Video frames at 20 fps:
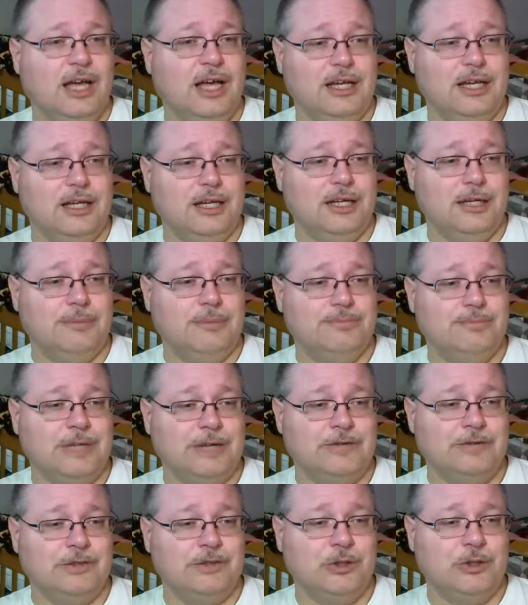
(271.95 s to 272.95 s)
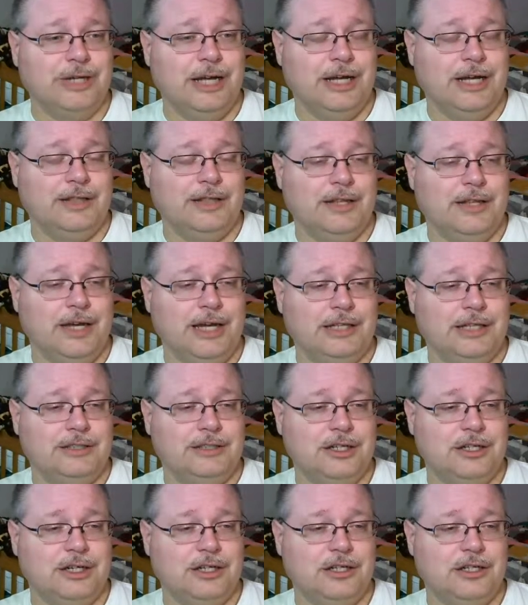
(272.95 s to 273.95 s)
Um, I've still got that
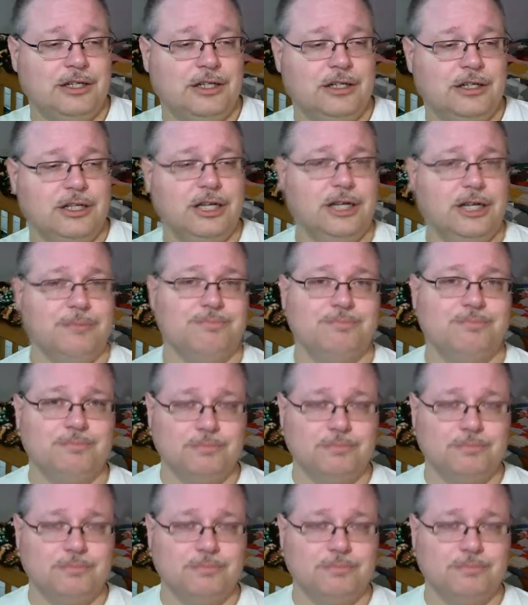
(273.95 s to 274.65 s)
uh, little uh,